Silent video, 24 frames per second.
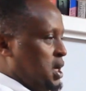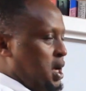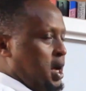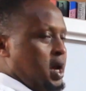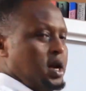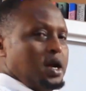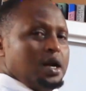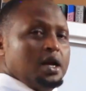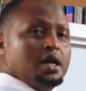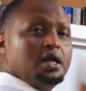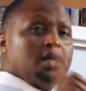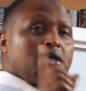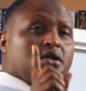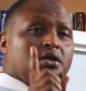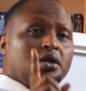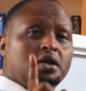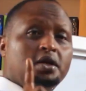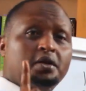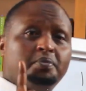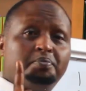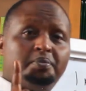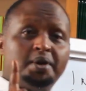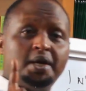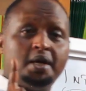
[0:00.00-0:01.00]
And
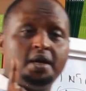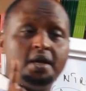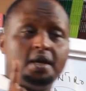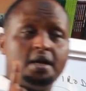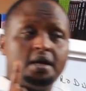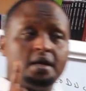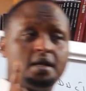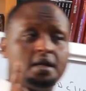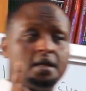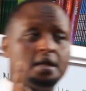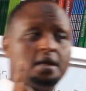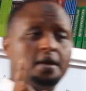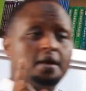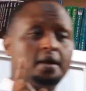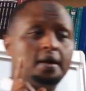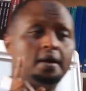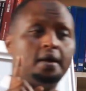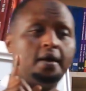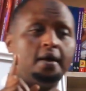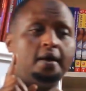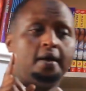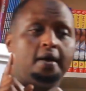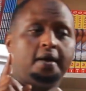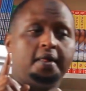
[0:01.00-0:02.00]
reason being
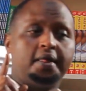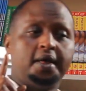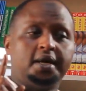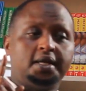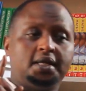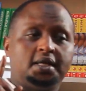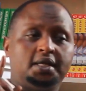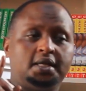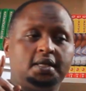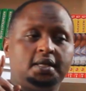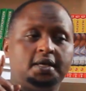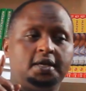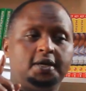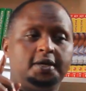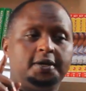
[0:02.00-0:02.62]
that